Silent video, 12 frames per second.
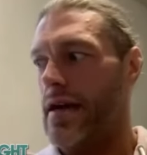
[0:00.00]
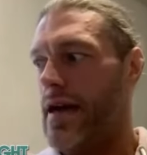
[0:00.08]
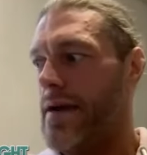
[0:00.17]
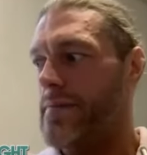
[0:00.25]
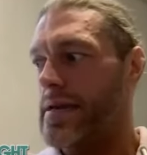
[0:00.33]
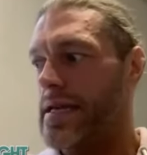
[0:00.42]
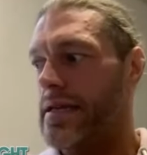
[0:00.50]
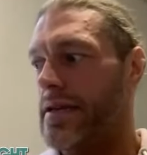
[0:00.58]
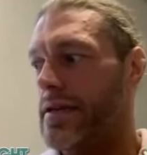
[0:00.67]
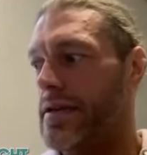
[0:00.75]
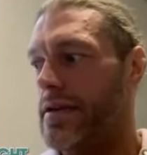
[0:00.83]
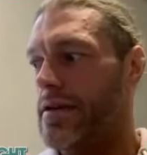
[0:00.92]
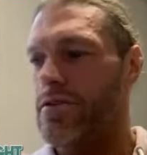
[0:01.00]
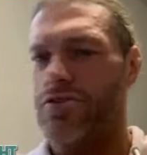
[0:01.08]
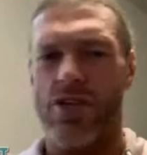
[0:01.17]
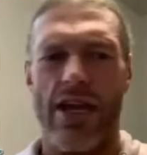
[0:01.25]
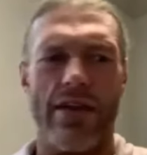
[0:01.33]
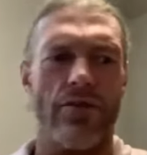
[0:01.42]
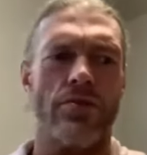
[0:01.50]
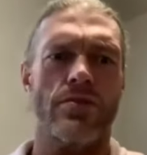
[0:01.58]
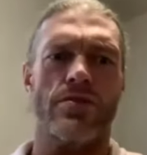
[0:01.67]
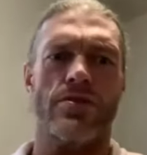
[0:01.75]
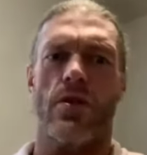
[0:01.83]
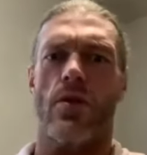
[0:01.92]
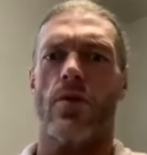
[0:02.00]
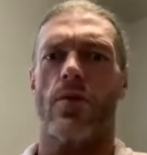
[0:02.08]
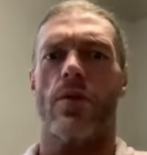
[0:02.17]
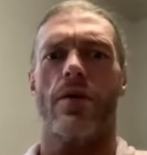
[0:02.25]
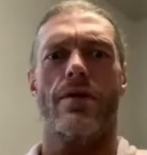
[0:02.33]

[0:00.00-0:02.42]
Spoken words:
I mean, Jey Uso.